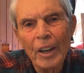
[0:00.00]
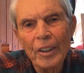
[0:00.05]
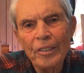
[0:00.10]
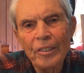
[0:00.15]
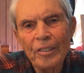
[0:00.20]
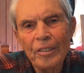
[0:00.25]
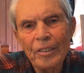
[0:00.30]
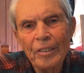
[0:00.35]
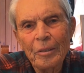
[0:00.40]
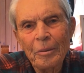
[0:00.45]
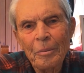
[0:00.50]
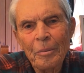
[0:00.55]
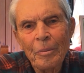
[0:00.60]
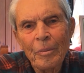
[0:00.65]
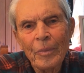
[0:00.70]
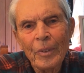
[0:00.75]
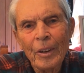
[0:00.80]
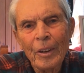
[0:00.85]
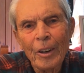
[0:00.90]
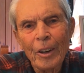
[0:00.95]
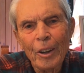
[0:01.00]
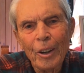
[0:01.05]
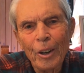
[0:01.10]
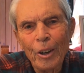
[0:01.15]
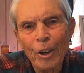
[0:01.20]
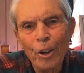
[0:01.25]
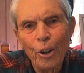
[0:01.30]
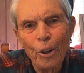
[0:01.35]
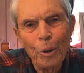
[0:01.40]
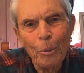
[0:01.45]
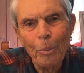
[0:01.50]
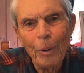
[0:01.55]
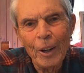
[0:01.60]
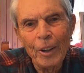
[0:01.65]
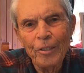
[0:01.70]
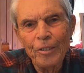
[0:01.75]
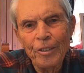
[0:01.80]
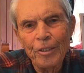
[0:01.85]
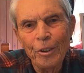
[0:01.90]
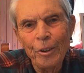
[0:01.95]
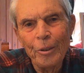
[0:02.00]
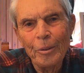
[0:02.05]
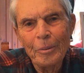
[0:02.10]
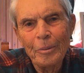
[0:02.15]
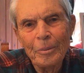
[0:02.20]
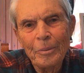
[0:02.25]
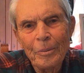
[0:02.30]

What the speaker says: us. God bless you.